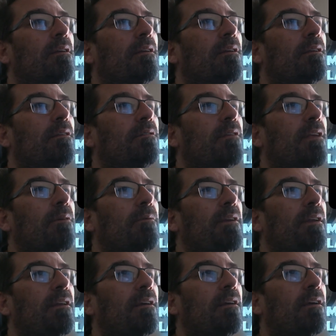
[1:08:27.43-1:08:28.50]
looks like we
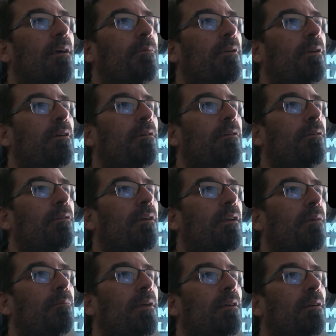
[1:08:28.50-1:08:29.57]
need a couple here too. Look at
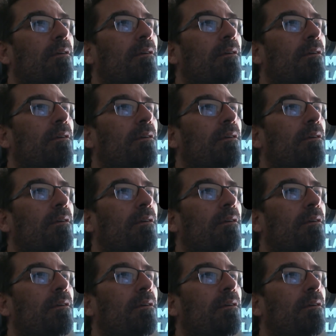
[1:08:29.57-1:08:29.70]
me.